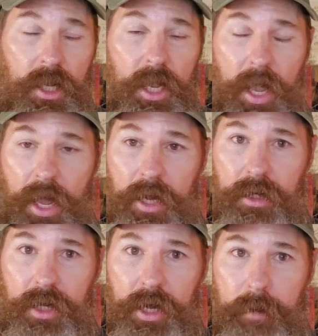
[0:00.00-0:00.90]

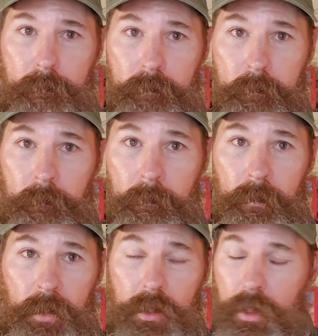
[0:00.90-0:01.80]
And um,
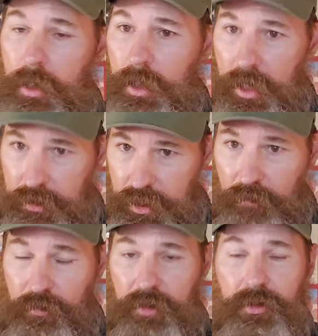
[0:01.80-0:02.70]
in the
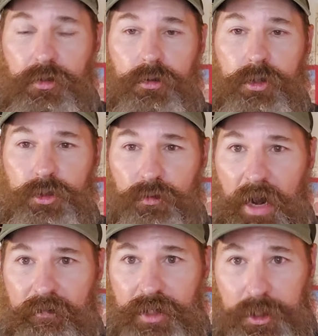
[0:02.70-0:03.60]
event that there's a
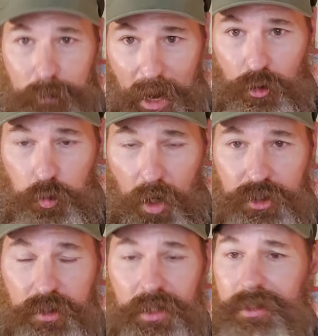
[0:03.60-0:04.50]
surviving spouse
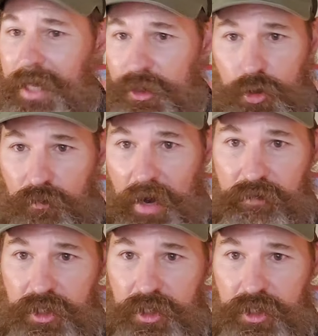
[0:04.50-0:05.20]
watching this, that surviving